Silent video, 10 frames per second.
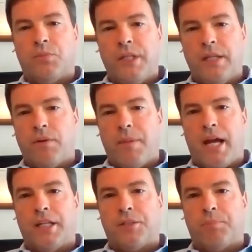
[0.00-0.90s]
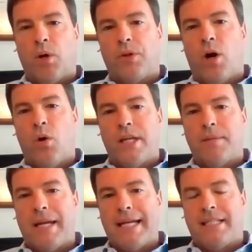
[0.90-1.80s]
us, we even manage both
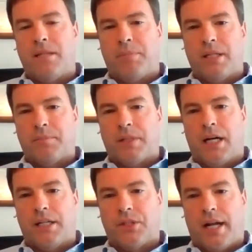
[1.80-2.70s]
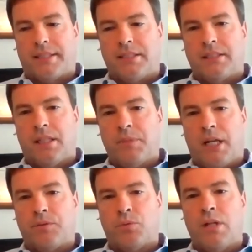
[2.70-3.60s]
OEM and TPM contracts. And
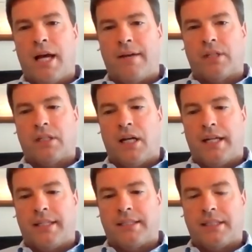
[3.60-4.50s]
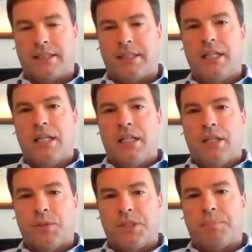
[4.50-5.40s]
sometimes we'll have a client that says,
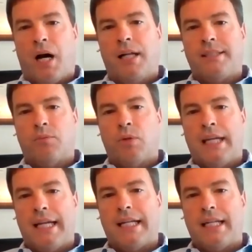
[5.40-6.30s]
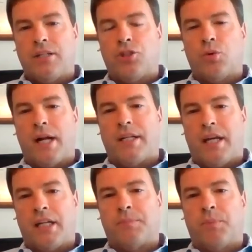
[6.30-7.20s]
the response that we're getting in the direct
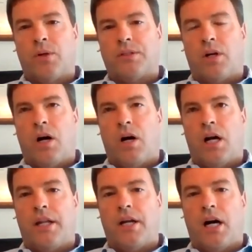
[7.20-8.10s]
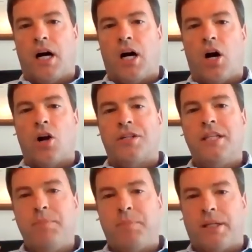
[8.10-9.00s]
to expert on our
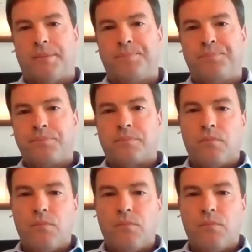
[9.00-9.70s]
TPM,